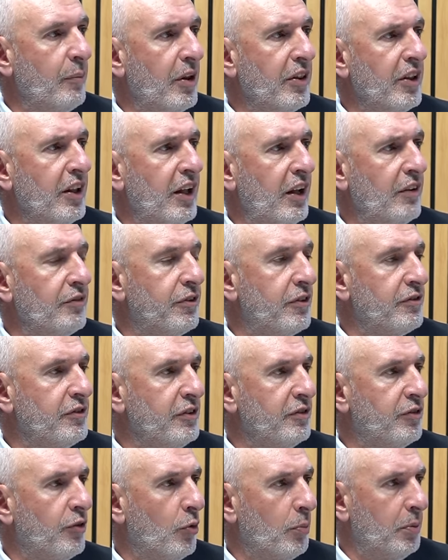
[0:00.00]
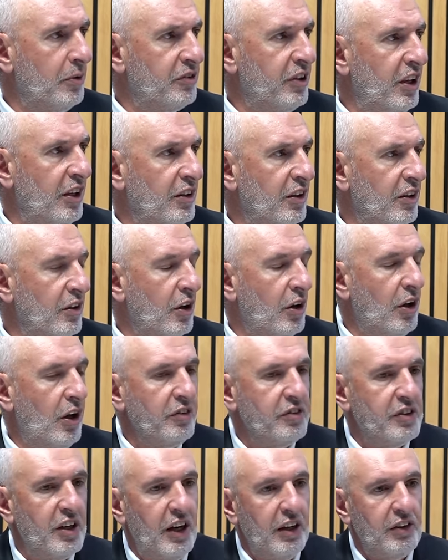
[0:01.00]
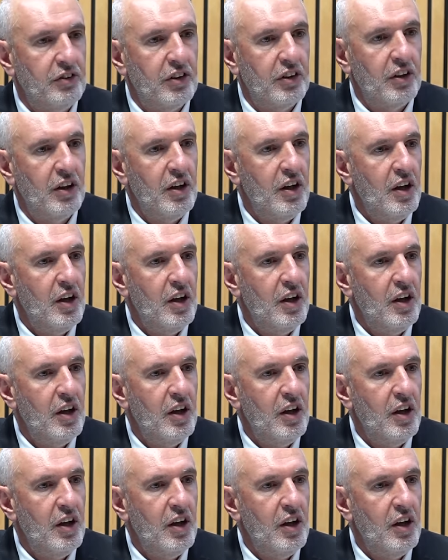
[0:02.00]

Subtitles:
I think they had 54% in the last election.